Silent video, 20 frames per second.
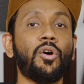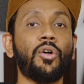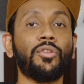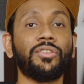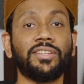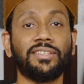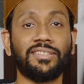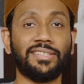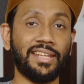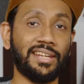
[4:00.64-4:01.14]
on
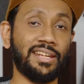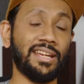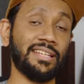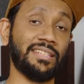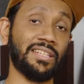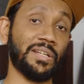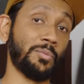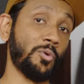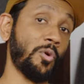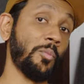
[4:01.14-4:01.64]
the
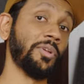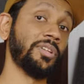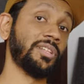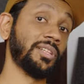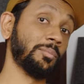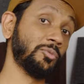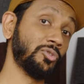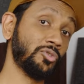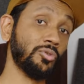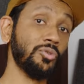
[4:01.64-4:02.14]
Sennheiser
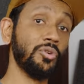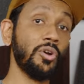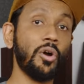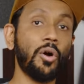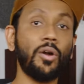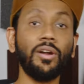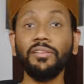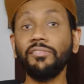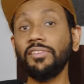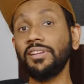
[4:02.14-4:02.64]
Momentum 2
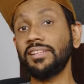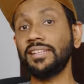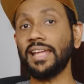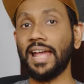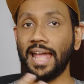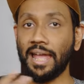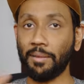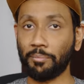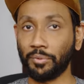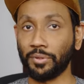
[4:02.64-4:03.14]
or even in
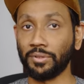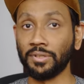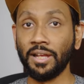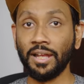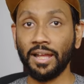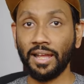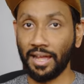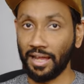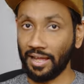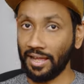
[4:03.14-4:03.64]
the Apple
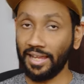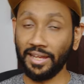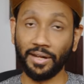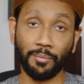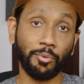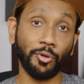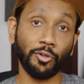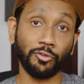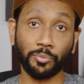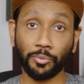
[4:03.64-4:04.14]
uh,
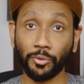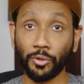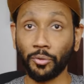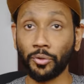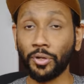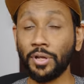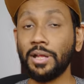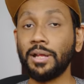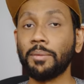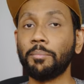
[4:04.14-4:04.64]
AirPods Pro
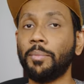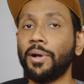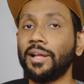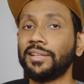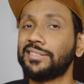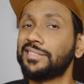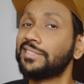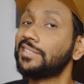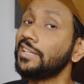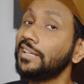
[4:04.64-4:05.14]

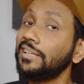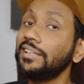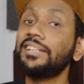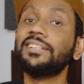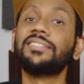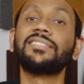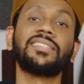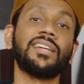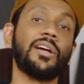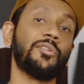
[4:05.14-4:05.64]
but still
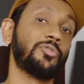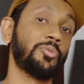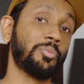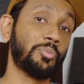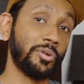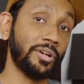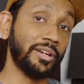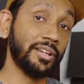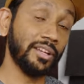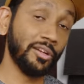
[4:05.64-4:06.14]
it sounds
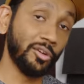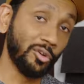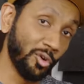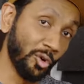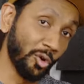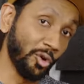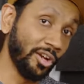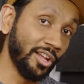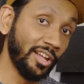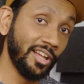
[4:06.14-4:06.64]
pretty
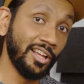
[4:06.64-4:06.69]
good.